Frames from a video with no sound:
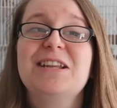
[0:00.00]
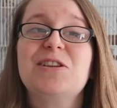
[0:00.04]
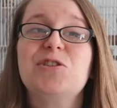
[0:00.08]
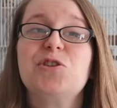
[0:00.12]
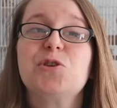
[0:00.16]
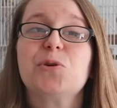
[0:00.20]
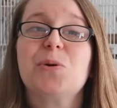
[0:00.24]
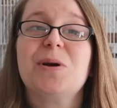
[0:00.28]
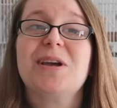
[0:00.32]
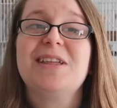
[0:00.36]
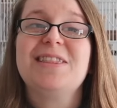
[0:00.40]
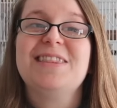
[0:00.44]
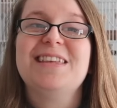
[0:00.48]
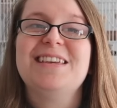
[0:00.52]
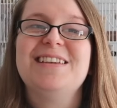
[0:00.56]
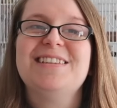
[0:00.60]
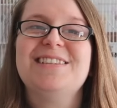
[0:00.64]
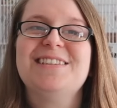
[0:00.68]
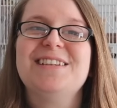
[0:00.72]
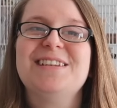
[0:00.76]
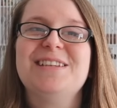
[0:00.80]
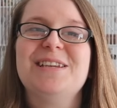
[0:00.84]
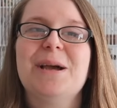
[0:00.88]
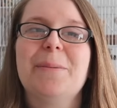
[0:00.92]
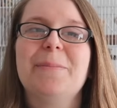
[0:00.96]
enjoy these
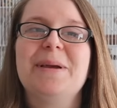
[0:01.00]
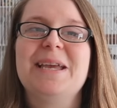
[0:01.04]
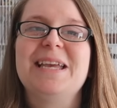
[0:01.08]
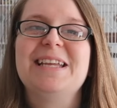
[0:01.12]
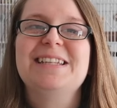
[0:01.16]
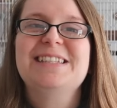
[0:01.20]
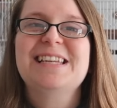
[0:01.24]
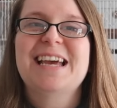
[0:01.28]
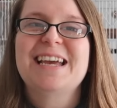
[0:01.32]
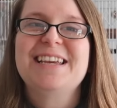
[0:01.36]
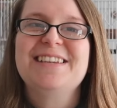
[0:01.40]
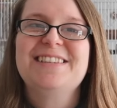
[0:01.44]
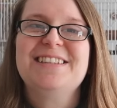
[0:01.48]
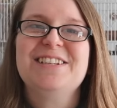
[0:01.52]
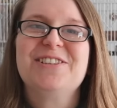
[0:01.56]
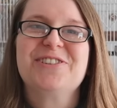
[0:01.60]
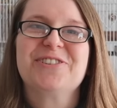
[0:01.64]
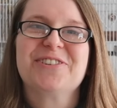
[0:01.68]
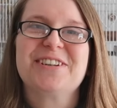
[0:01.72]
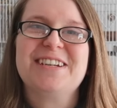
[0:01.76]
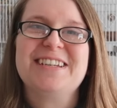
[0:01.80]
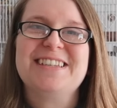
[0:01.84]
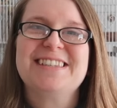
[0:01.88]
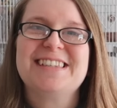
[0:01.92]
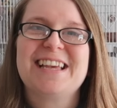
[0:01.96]
yummy, tasty
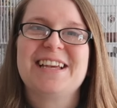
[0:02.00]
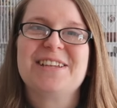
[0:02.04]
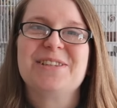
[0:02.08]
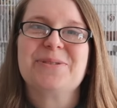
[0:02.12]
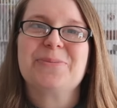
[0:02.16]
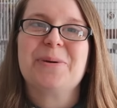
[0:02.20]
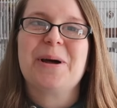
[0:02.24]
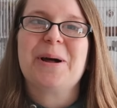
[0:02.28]
treats as